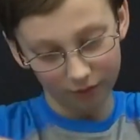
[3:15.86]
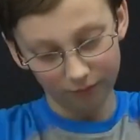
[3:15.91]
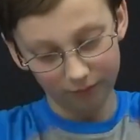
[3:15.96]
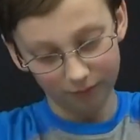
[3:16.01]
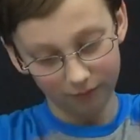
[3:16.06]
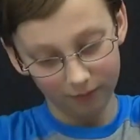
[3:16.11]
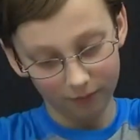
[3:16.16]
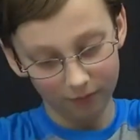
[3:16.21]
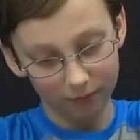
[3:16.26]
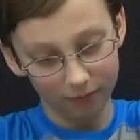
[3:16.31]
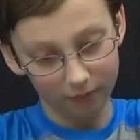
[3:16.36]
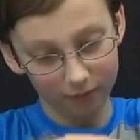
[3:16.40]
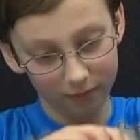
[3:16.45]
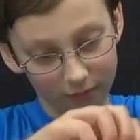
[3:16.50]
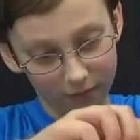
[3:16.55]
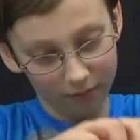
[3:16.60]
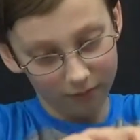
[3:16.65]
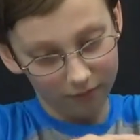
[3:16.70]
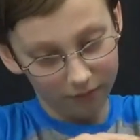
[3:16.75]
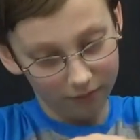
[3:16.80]

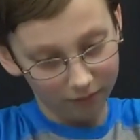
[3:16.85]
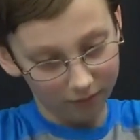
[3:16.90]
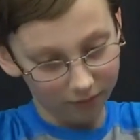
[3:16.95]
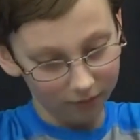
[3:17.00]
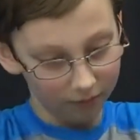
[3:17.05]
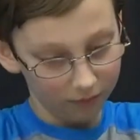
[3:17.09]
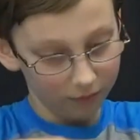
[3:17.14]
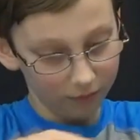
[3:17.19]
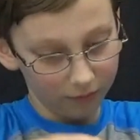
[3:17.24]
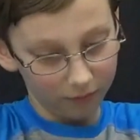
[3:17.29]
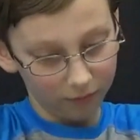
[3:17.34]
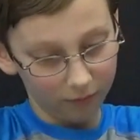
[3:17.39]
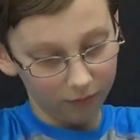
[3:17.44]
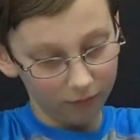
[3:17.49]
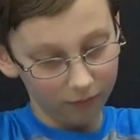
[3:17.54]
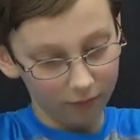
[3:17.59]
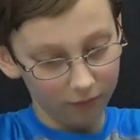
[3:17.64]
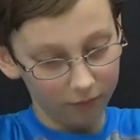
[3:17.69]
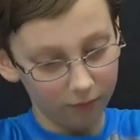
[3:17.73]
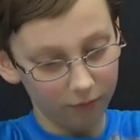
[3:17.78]

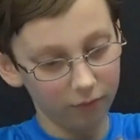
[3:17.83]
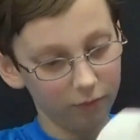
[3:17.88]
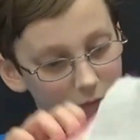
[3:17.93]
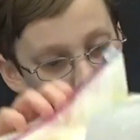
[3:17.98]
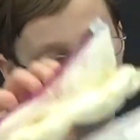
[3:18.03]
Nobody speaks.